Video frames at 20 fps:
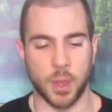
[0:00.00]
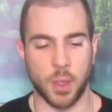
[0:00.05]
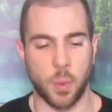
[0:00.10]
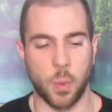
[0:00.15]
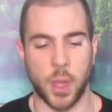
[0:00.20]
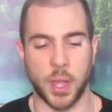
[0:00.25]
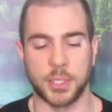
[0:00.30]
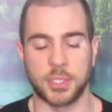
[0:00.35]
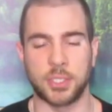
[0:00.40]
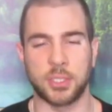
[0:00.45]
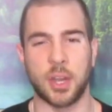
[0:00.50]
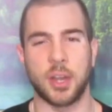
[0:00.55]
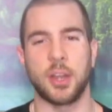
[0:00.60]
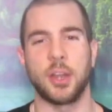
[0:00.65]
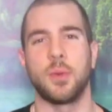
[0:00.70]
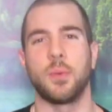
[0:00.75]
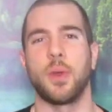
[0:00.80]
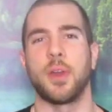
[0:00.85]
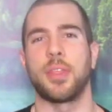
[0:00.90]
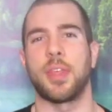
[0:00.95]
when
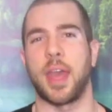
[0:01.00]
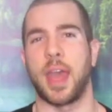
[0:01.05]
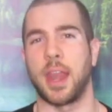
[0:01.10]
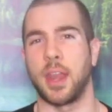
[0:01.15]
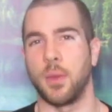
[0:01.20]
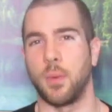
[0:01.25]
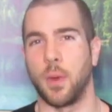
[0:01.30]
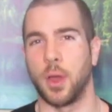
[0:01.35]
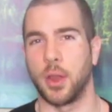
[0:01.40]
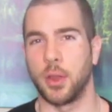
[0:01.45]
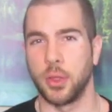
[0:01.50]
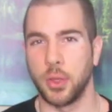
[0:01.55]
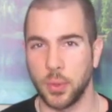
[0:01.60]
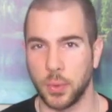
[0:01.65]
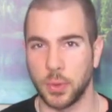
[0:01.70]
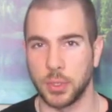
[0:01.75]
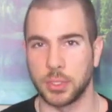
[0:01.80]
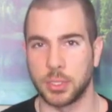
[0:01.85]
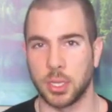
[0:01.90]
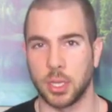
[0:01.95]
starting with anyone
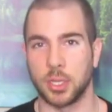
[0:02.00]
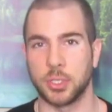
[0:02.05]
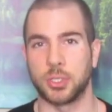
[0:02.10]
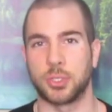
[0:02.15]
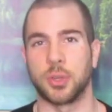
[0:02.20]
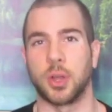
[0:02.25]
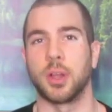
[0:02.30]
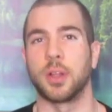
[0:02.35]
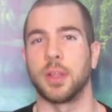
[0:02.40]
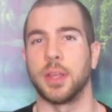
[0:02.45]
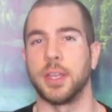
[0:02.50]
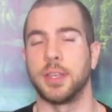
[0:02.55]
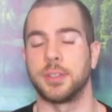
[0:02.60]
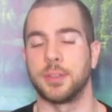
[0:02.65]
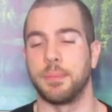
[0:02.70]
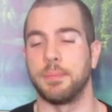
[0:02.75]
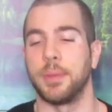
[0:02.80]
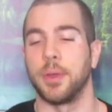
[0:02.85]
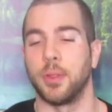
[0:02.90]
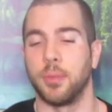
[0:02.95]
who is struggling
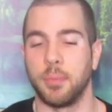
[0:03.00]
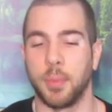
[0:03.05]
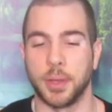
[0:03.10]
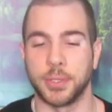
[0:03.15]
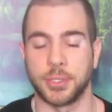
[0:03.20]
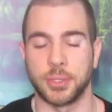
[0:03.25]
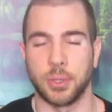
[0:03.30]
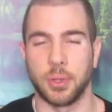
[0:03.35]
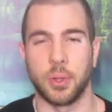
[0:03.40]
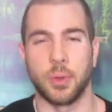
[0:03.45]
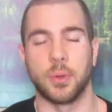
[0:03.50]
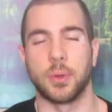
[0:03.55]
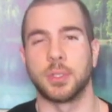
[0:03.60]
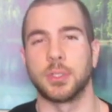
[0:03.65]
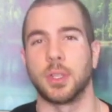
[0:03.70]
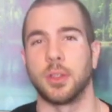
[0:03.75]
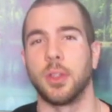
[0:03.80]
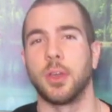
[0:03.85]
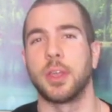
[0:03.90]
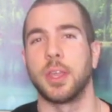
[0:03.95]
to build muscle or
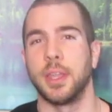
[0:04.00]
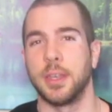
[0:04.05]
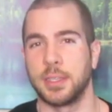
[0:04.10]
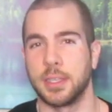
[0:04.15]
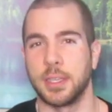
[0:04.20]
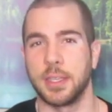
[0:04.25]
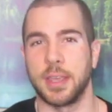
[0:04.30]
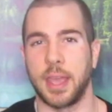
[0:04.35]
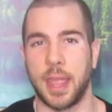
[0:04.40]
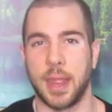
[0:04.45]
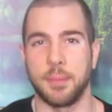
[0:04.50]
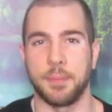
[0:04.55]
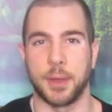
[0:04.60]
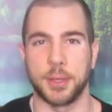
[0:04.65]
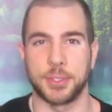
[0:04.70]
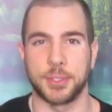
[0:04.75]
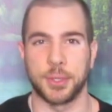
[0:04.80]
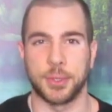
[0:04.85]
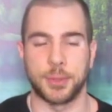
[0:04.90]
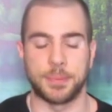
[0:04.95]
is looking to gain
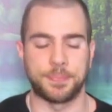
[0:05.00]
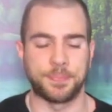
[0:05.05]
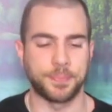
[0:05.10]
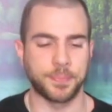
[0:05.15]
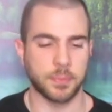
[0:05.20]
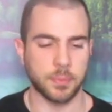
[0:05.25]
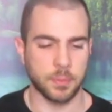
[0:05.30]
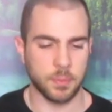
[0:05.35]
muscle,